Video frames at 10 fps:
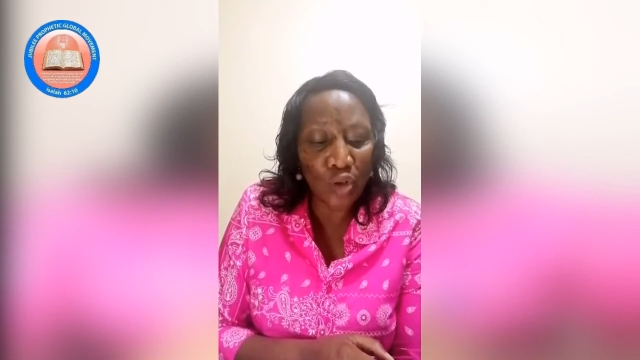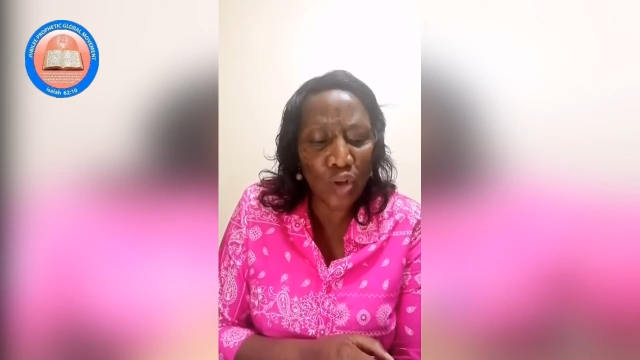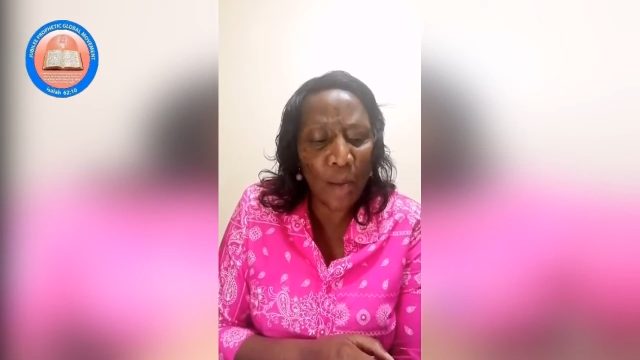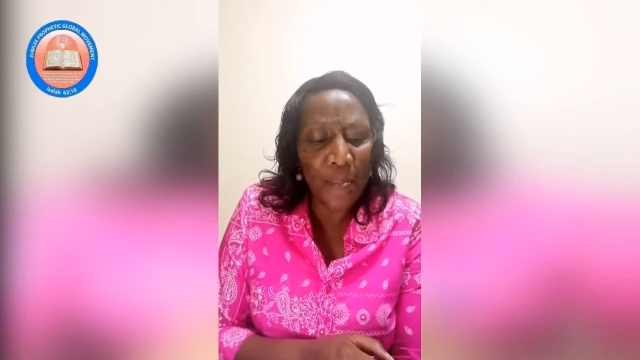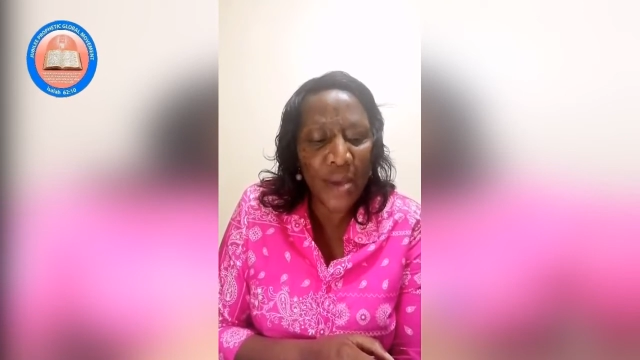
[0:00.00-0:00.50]
Do
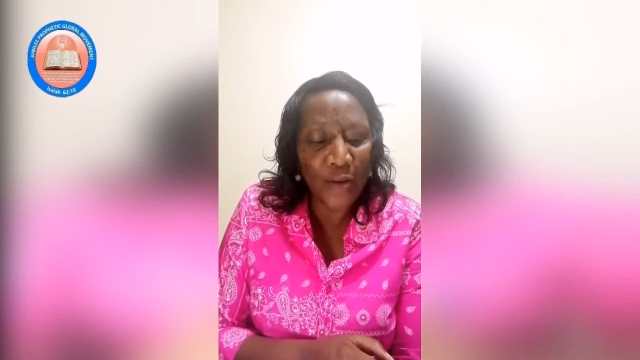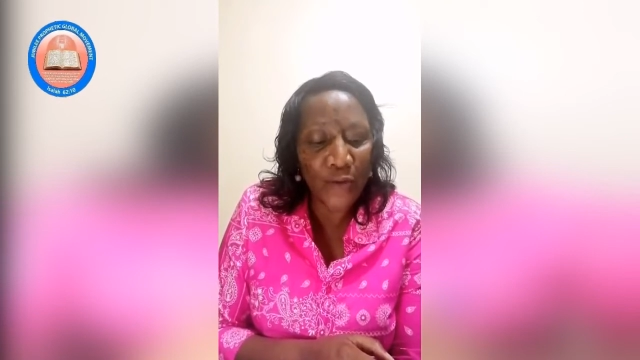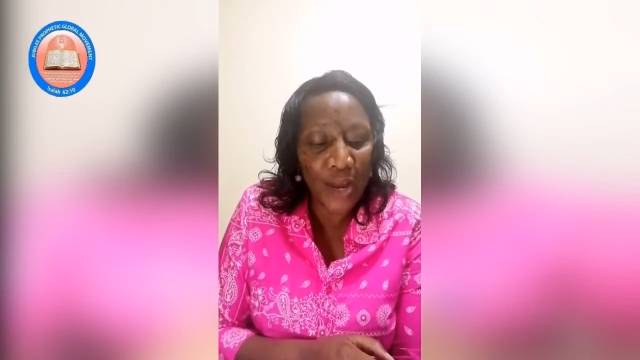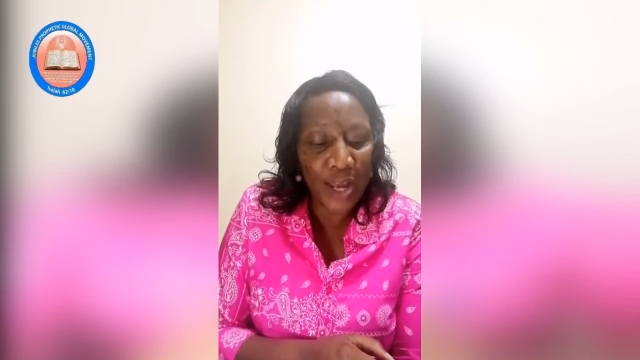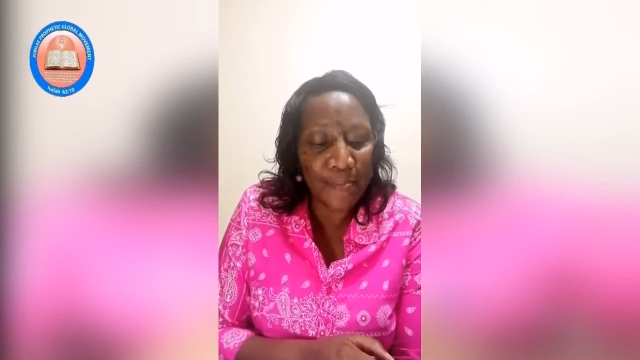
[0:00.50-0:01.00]
not be
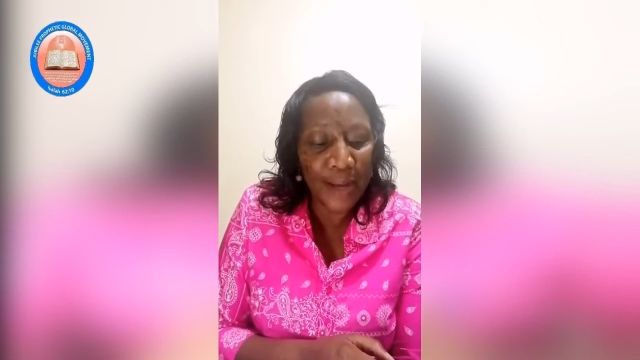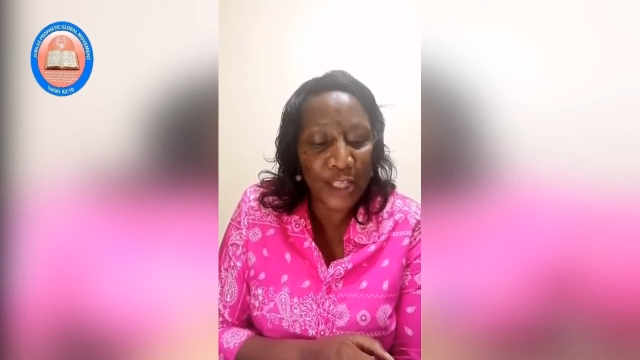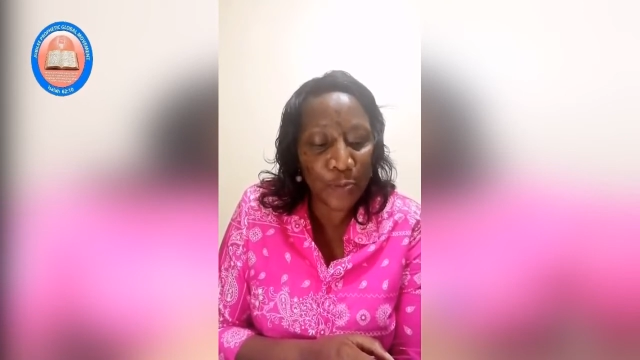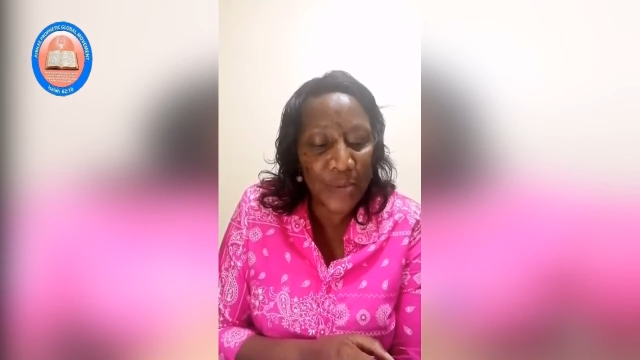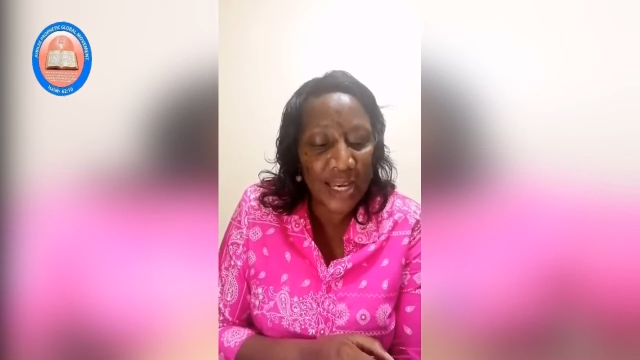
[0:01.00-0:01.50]
afraid, but
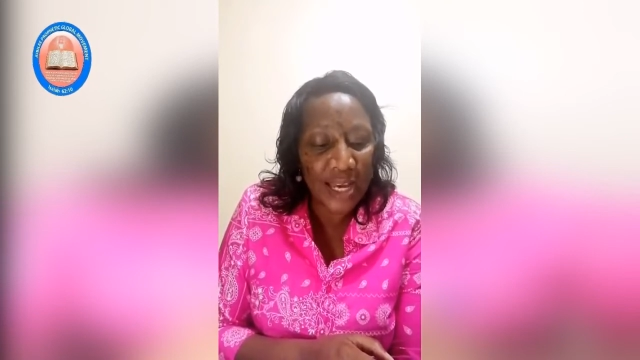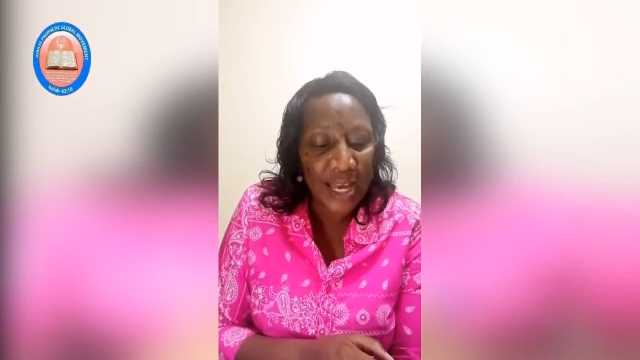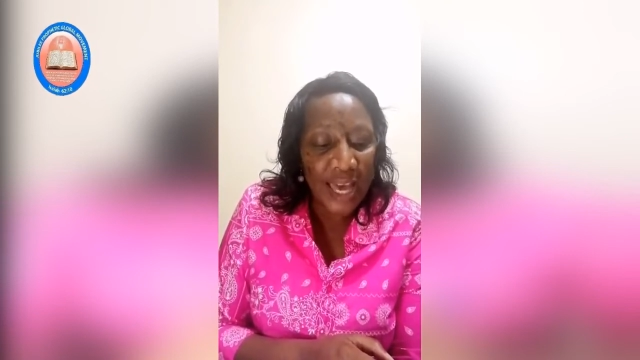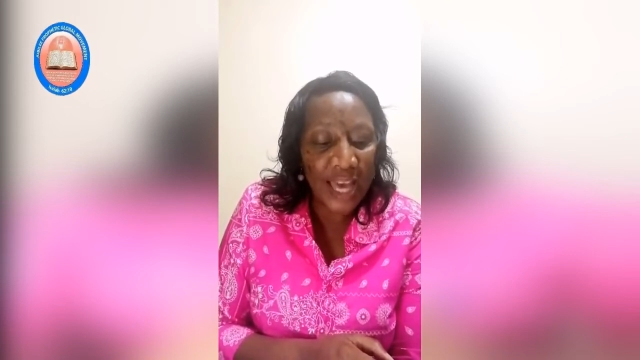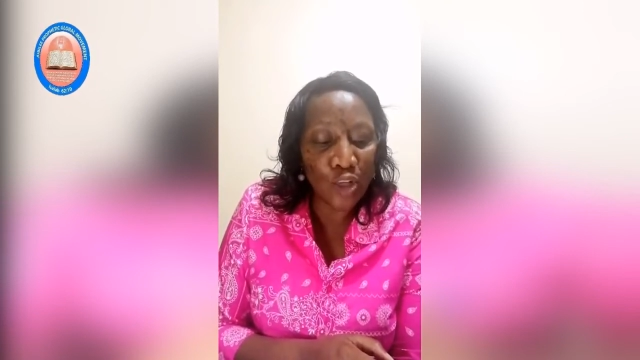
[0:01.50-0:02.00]
speak
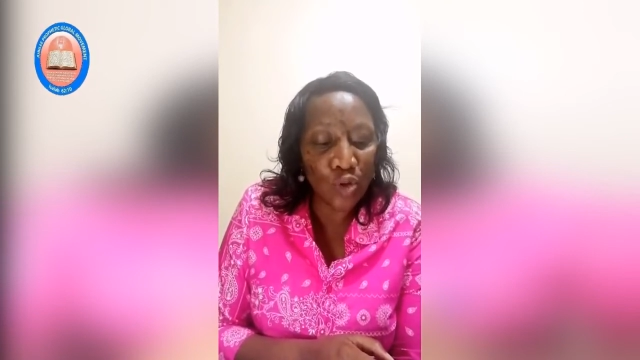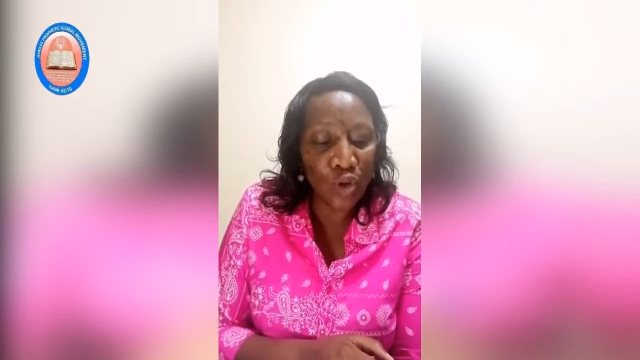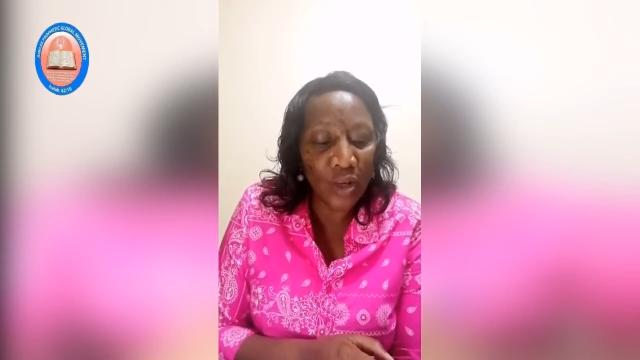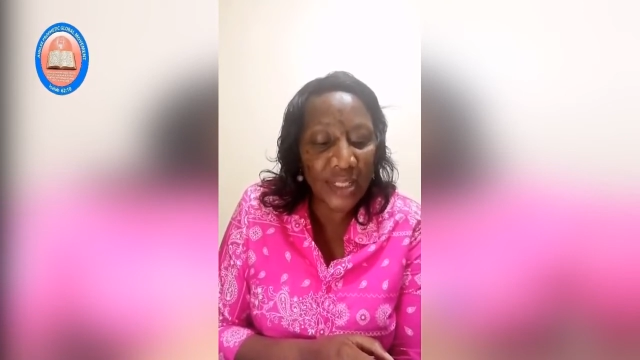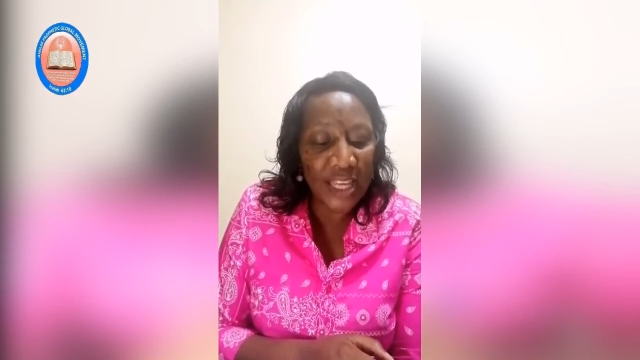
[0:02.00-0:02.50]
and do
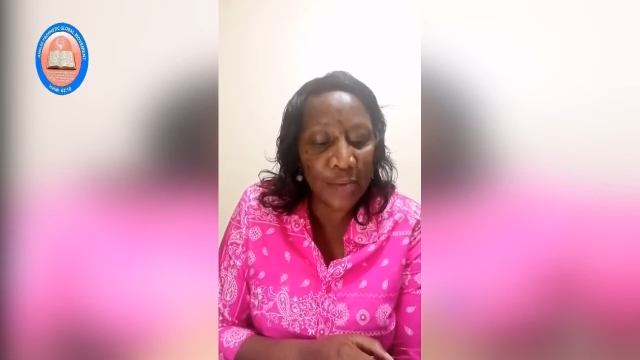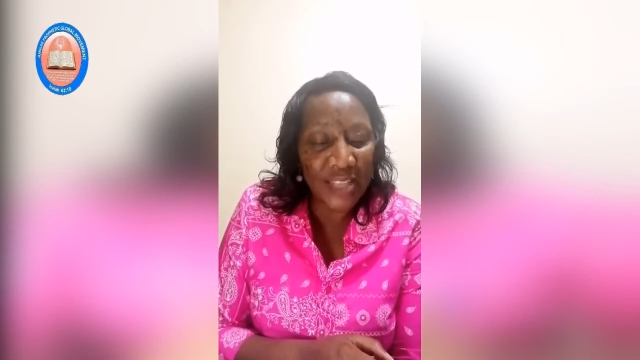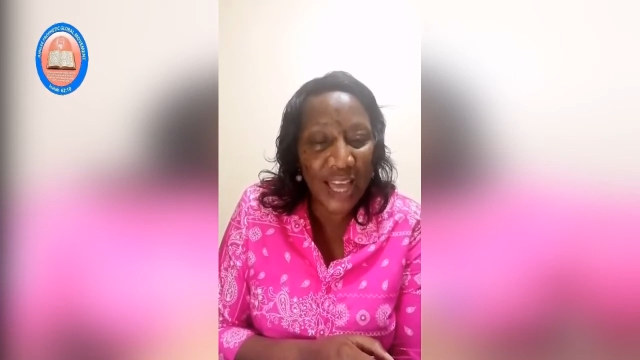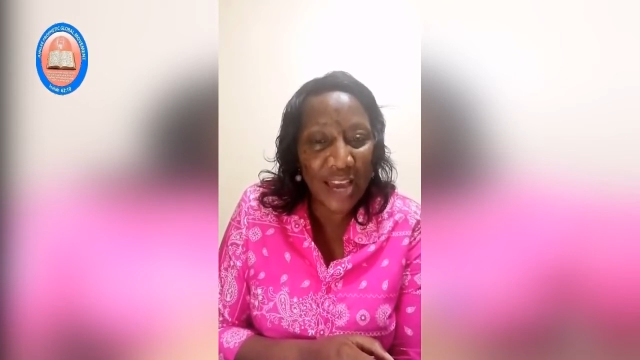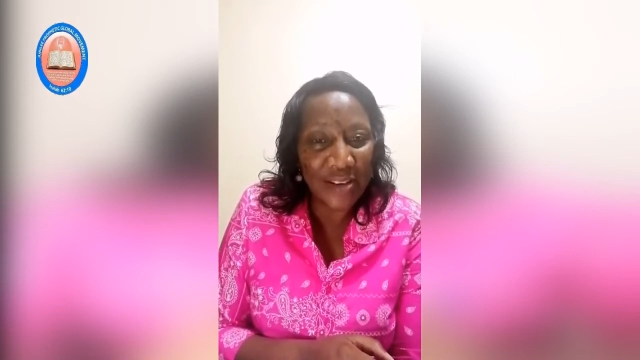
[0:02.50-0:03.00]
not keep
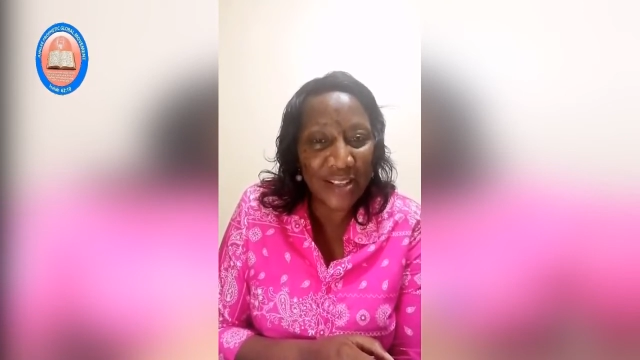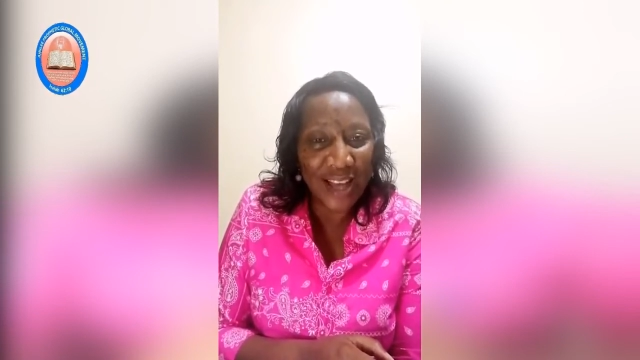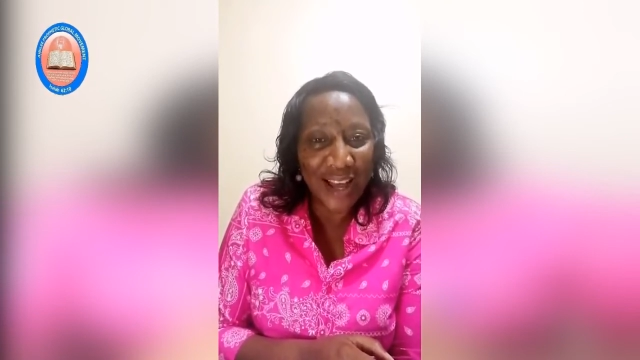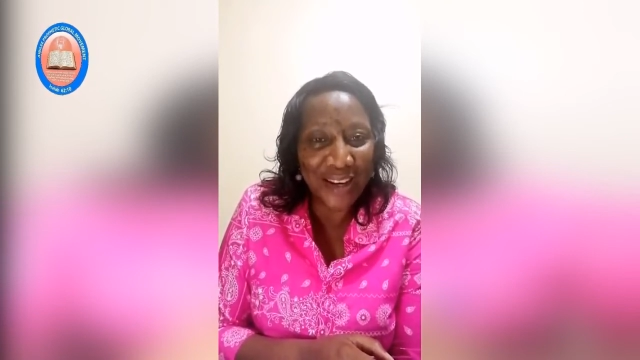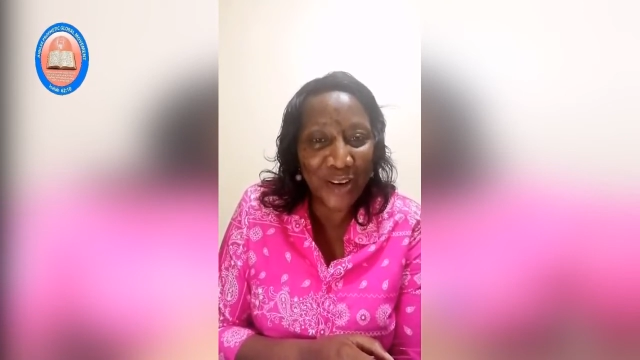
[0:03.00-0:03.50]
silent.
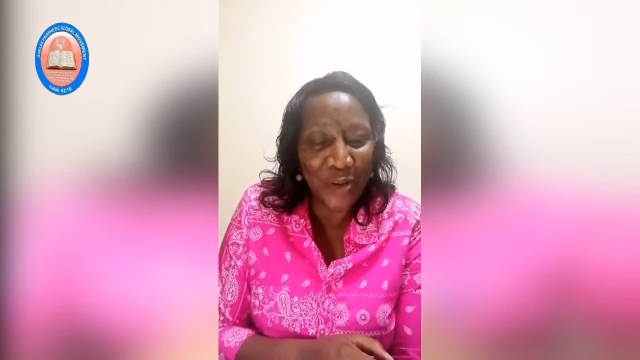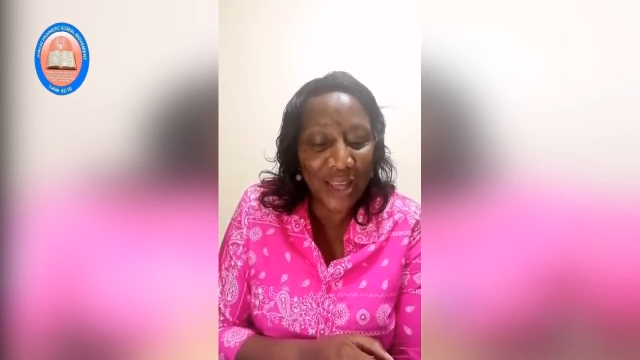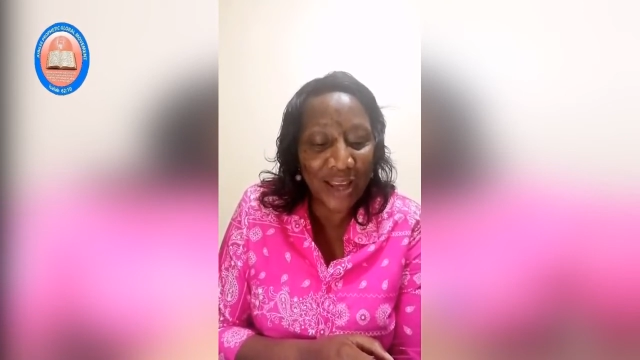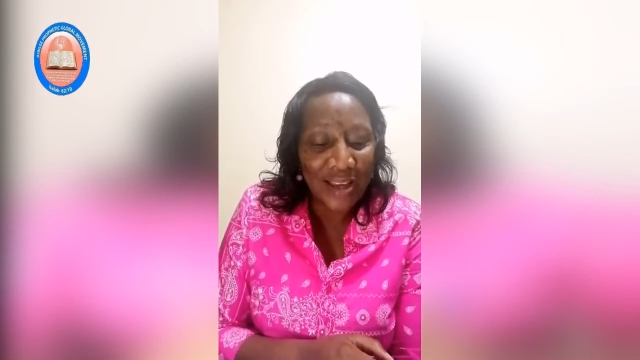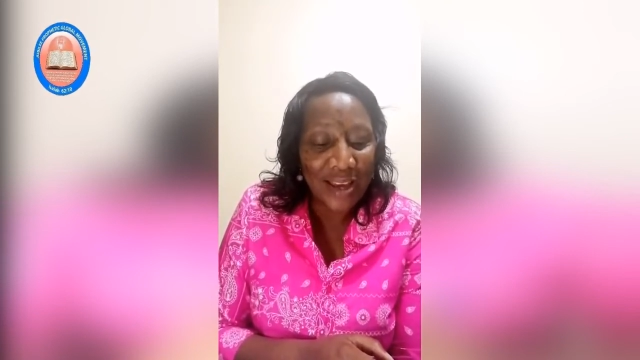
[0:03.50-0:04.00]

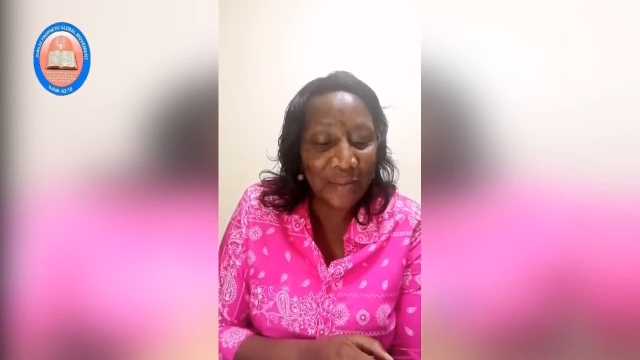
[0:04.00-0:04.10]
Hallelujah.